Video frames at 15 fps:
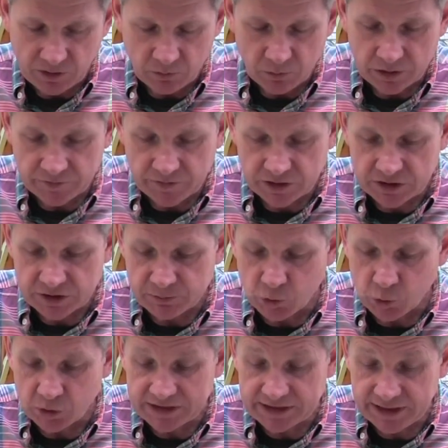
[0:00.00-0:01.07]
one of our
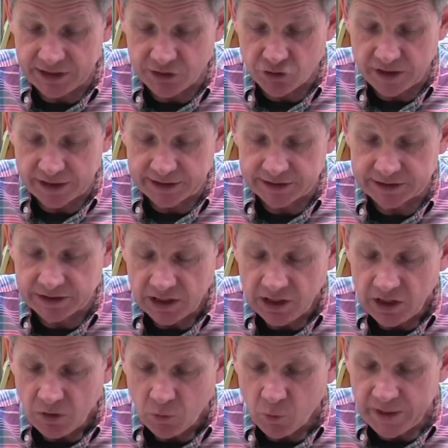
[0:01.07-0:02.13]
small seed trays
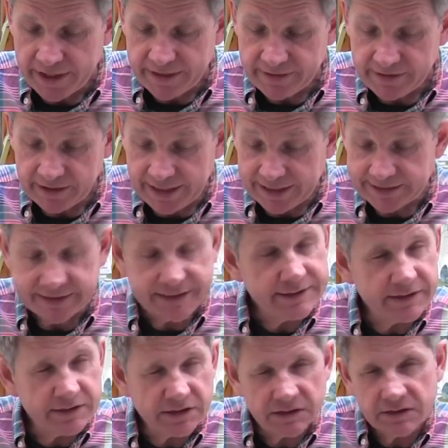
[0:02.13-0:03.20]
with
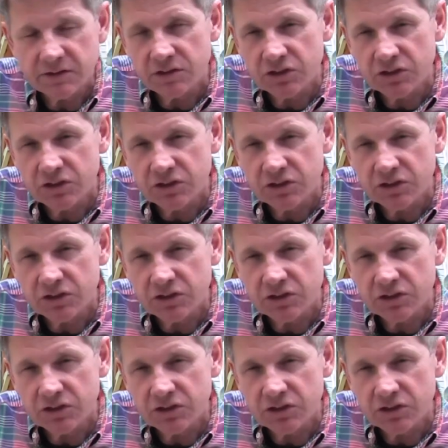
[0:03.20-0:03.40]
lettuce that's